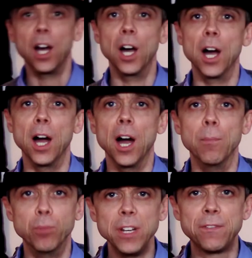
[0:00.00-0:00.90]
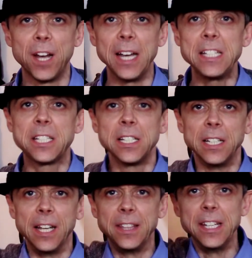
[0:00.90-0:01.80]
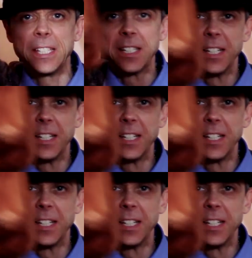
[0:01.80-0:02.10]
a briefcase like this,